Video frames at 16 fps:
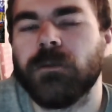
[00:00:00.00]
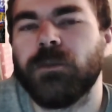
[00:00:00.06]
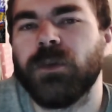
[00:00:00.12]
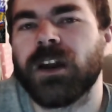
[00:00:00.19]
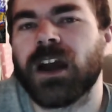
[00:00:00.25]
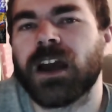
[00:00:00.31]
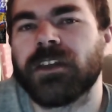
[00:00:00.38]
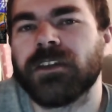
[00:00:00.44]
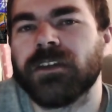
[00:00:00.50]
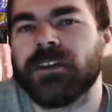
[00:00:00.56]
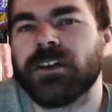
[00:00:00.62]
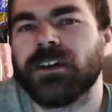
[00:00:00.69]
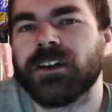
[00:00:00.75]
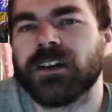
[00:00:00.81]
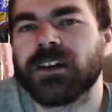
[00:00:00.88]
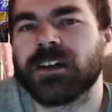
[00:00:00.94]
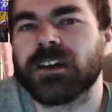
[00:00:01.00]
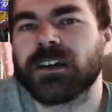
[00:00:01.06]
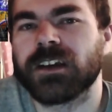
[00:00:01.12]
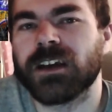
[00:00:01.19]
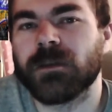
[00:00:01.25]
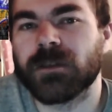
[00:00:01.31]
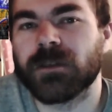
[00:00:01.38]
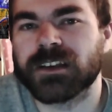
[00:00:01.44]
But I think they're going to
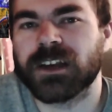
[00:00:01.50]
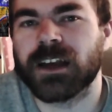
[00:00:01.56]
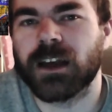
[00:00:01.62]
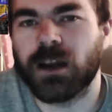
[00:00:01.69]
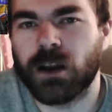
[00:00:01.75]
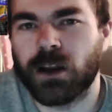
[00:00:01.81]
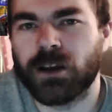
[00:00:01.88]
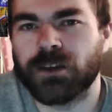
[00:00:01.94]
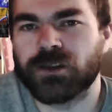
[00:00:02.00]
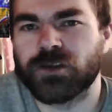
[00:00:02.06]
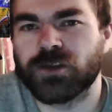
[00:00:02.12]
keep the title on her.